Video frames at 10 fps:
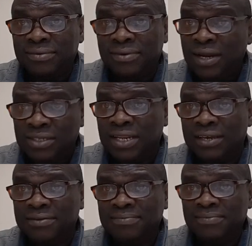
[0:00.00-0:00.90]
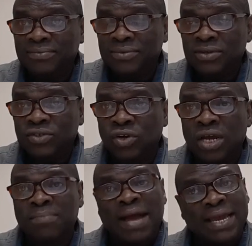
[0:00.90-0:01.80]
Honestly. So
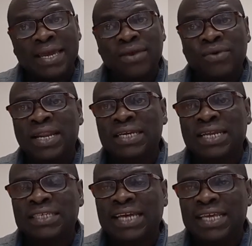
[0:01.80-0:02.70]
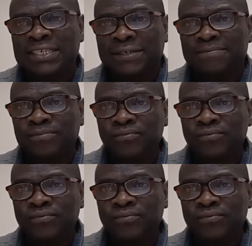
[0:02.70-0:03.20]
because the market right now is kind of challenging,